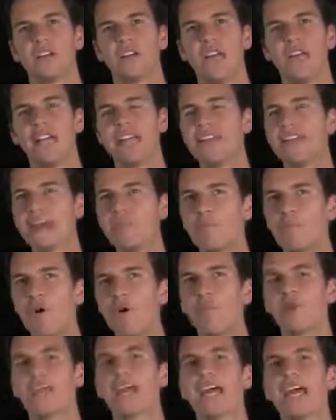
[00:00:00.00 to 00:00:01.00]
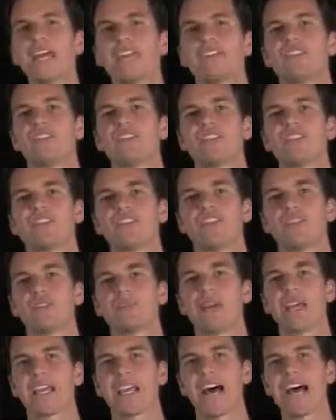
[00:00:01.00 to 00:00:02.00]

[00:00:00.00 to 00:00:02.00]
And in that moment, I had a decision to make.